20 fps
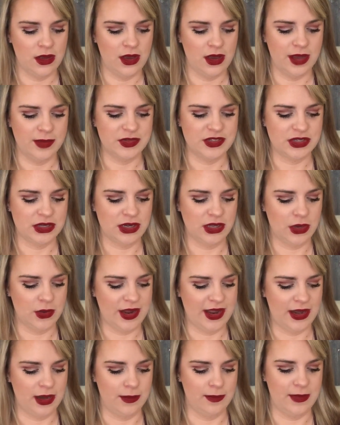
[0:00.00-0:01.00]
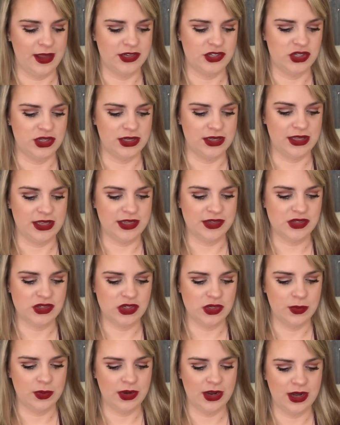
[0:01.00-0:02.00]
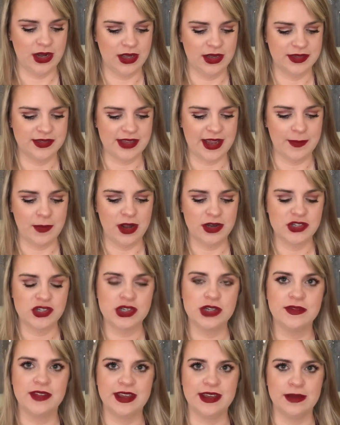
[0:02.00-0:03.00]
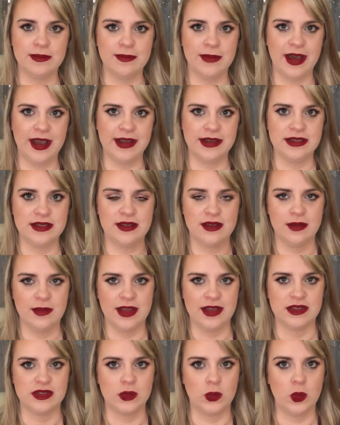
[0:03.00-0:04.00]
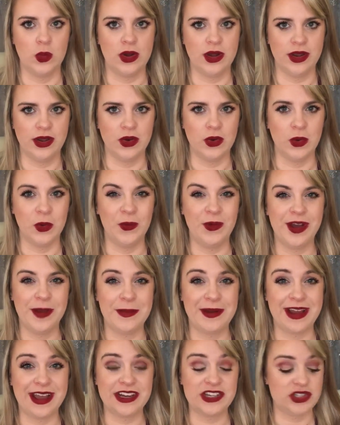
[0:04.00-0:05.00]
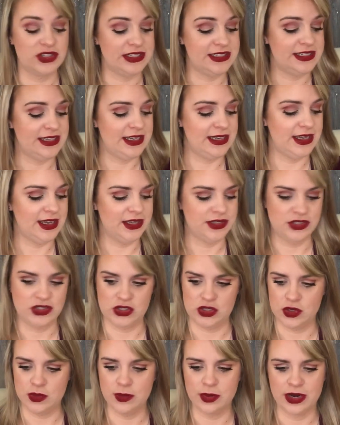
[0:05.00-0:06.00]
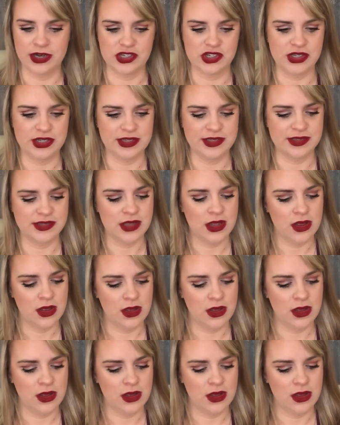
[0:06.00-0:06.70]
I'm just going to go ahead and mention these two products. I'm not sure if they combined them as one or what, but I actually did get two brushes.